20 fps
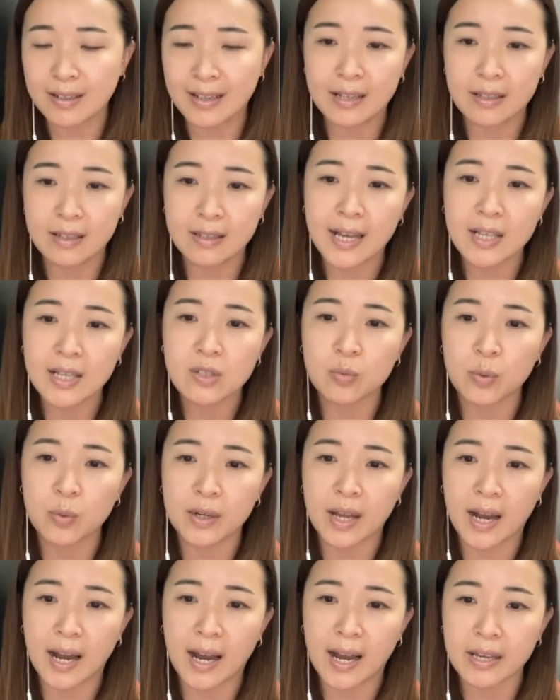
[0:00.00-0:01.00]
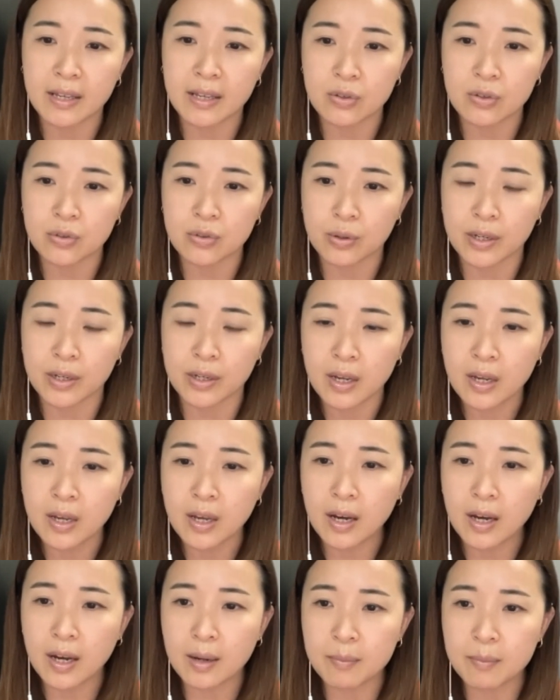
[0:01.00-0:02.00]
And that's what I enjoy
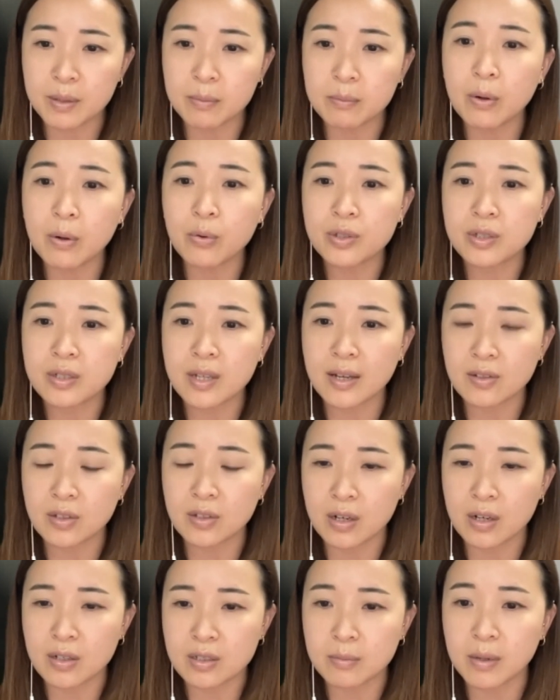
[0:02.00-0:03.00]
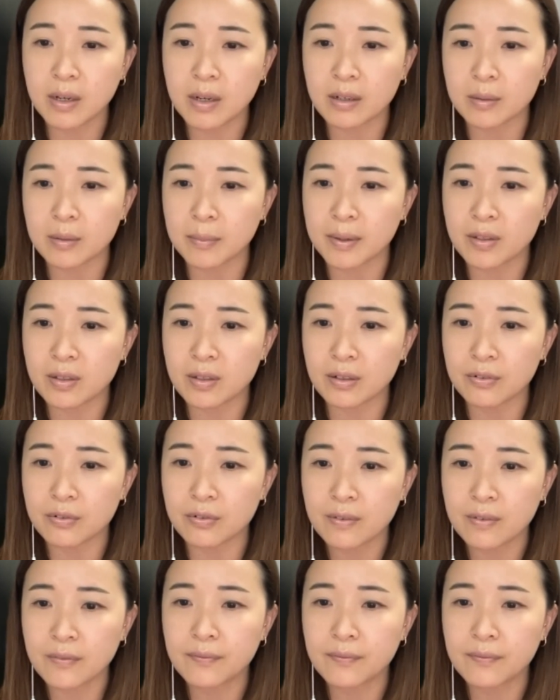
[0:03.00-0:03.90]
the most as a content marketer myself.